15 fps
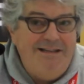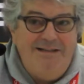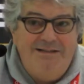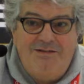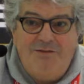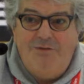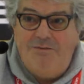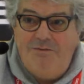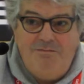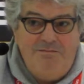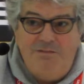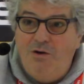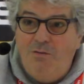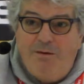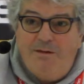So
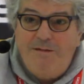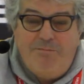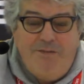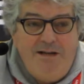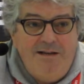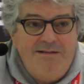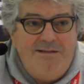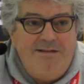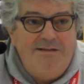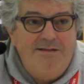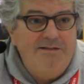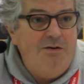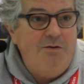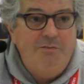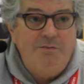nobody plays it,
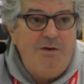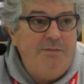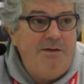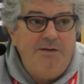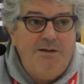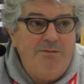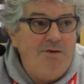so nobody